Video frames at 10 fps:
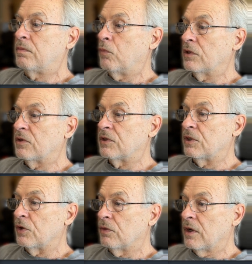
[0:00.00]
What does it
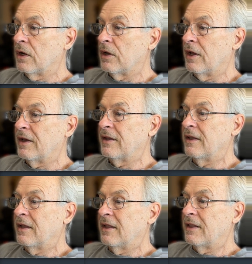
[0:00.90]
do?
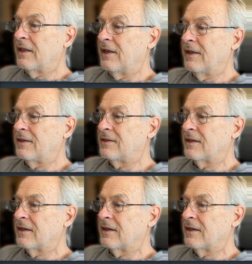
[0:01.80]
it.